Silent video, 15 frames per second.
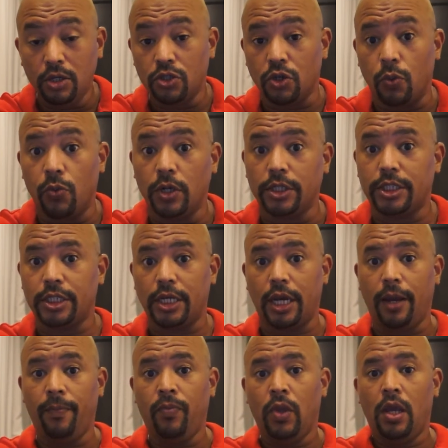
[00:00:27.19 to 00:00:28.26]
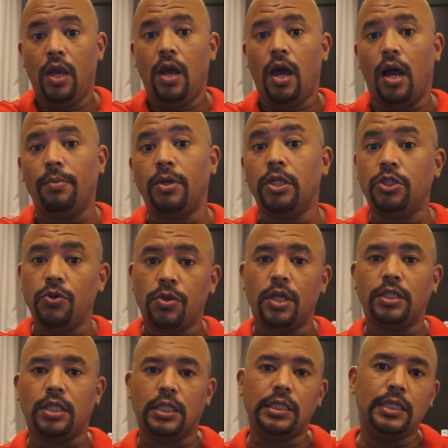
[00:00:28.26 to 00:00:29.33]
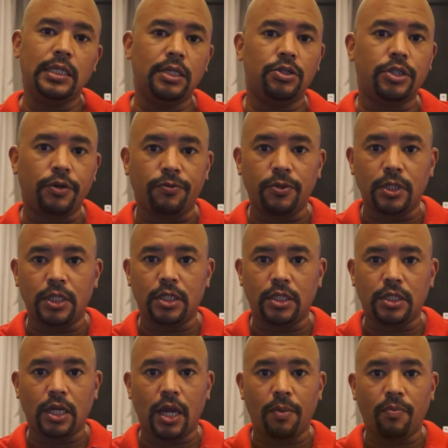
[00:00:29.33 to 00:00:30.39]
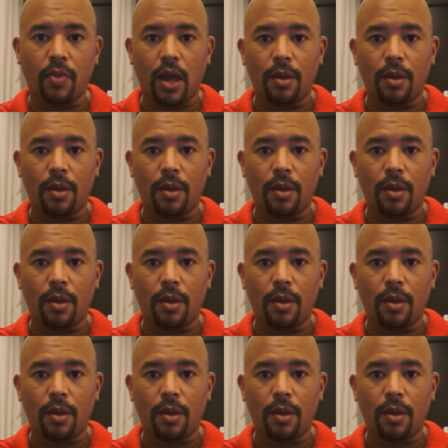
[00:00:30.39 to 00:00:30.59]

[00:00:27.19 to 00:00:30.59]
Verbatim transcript: So we'll see. I'm going to do things a little differently this time.